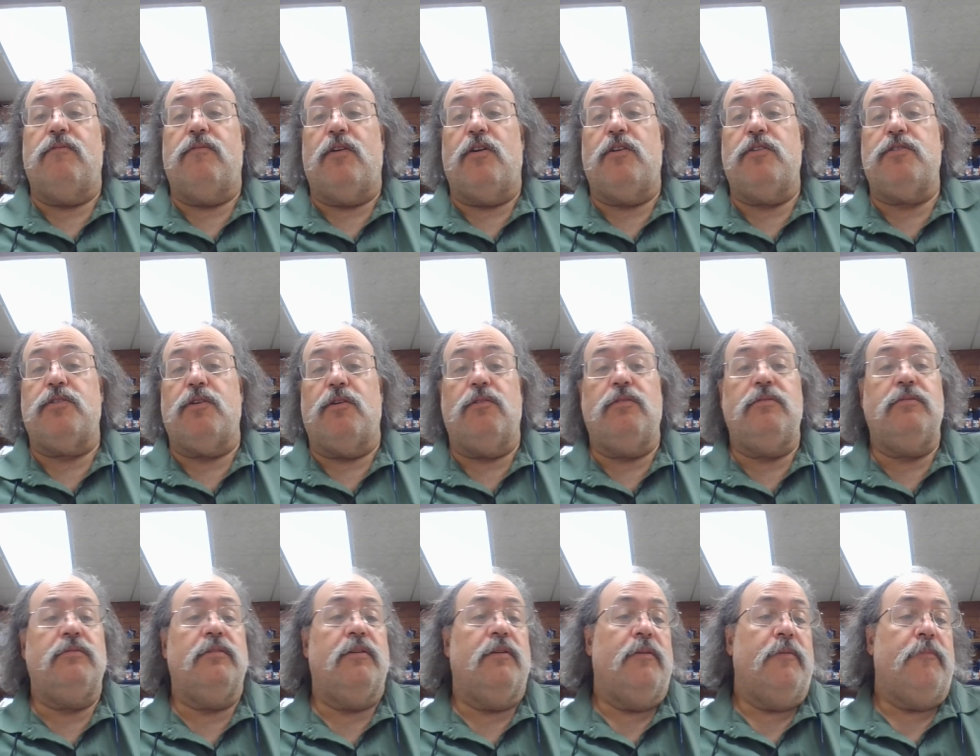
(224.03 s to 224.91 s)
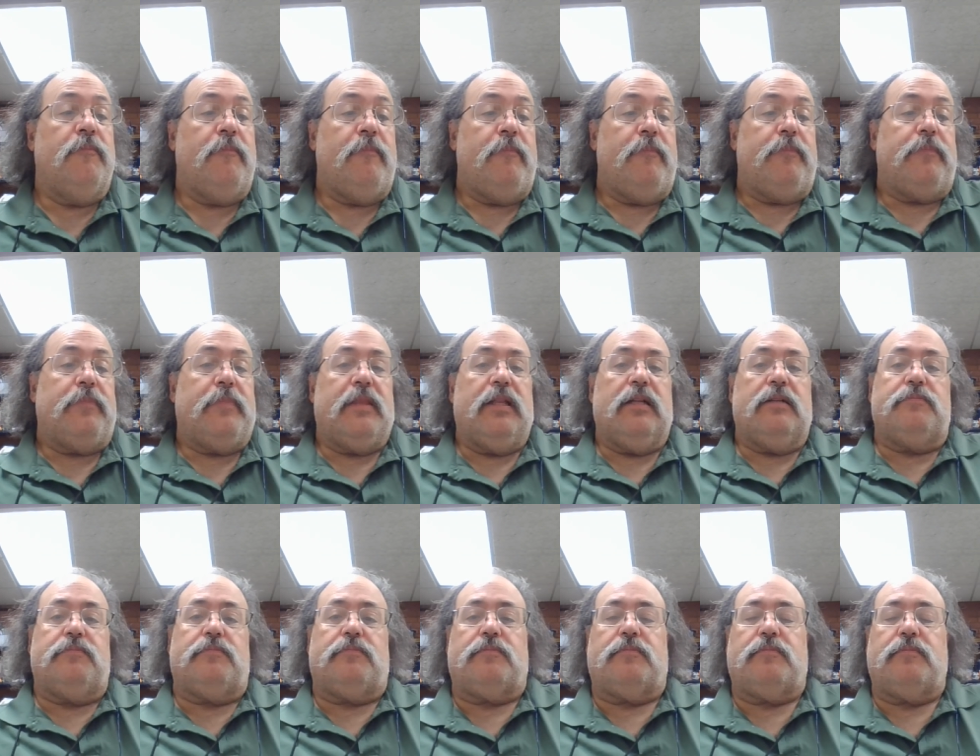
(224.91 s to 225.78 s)
Verso.
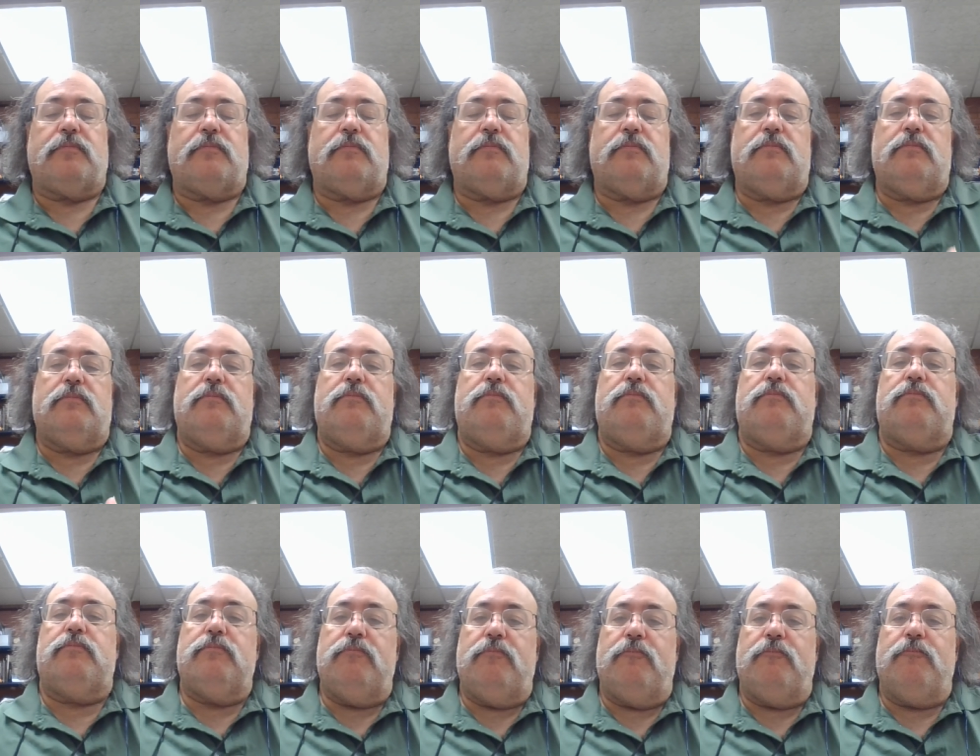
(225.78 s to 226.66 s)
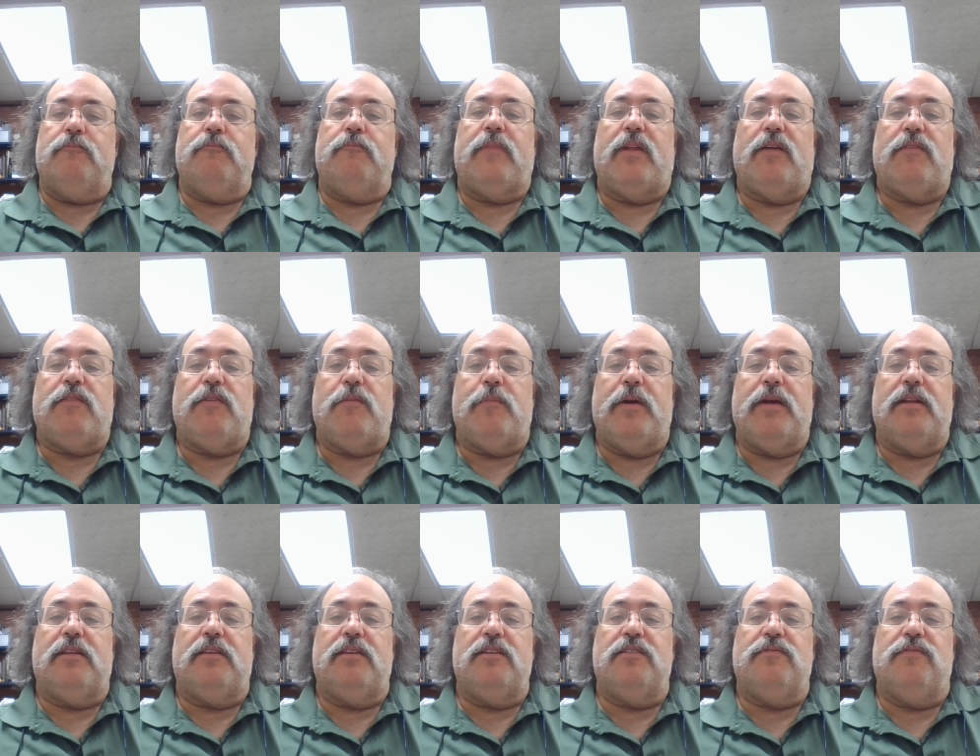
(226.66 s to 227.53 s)
If you
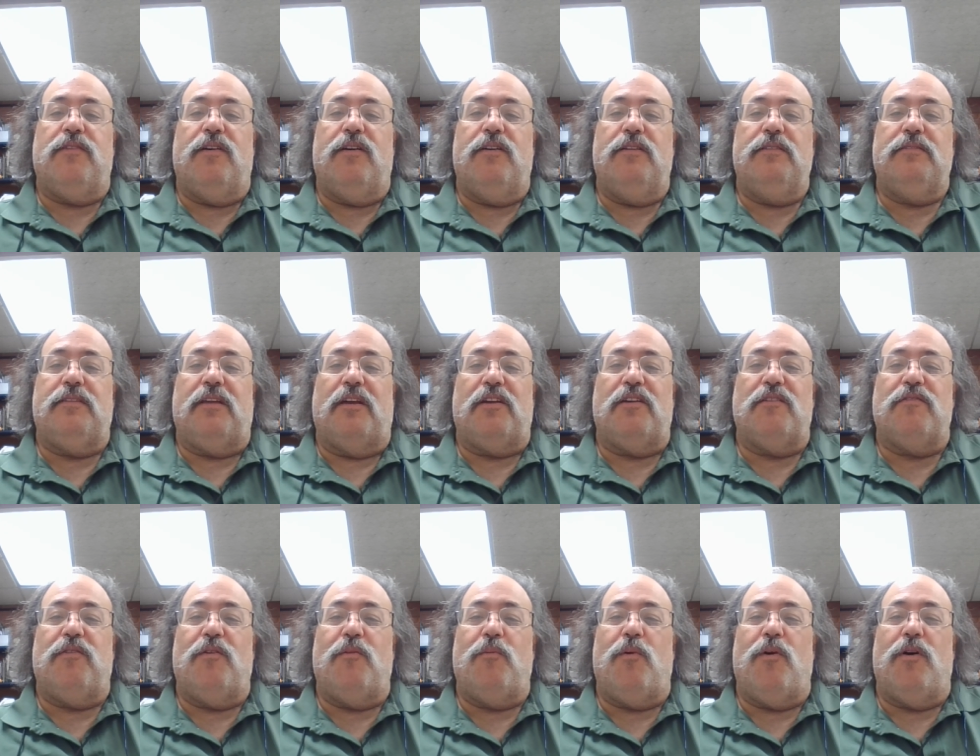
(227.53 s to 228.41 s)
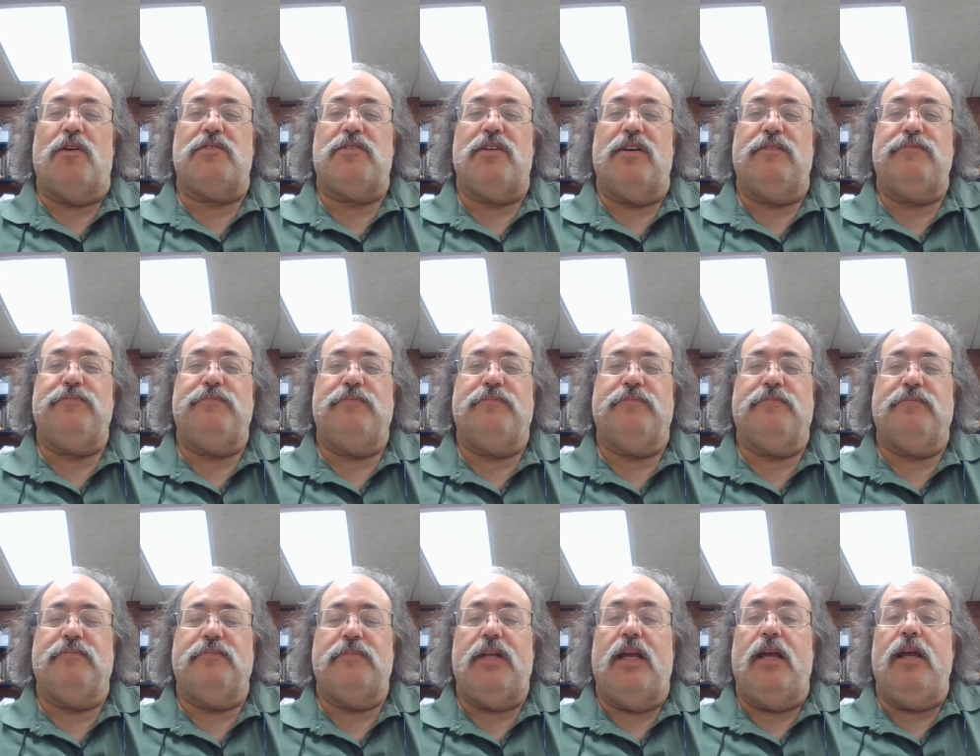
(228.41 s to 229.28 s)
made it this far, thank you for watching.
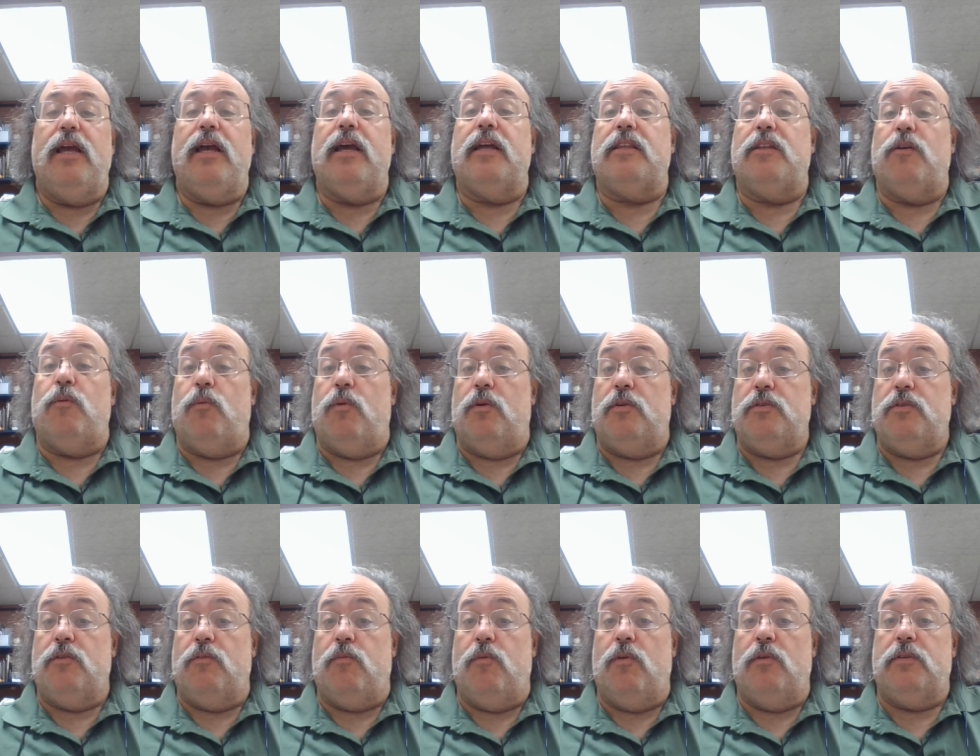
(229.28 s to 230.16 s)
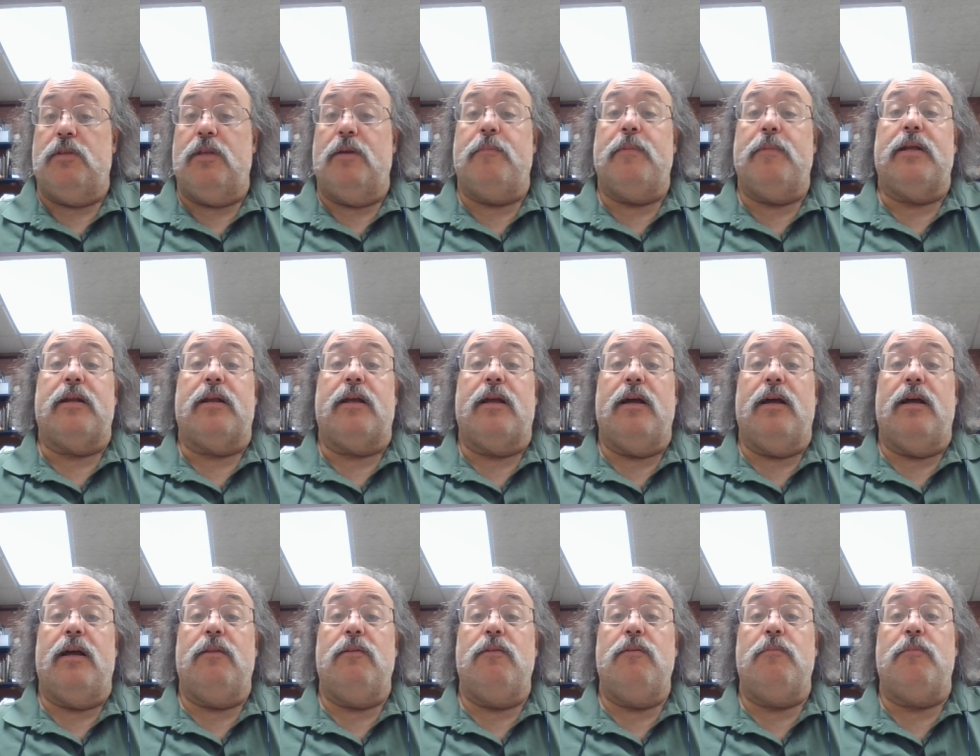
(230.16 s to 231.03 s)
In the words of Walter
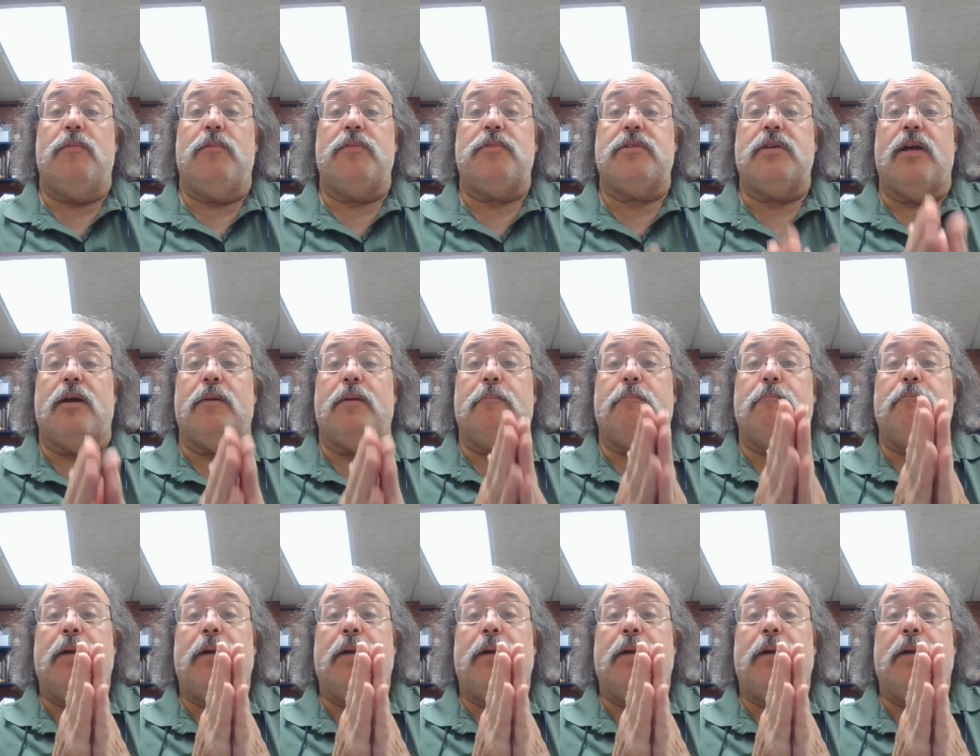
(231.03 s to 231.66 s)
Mercado, mucha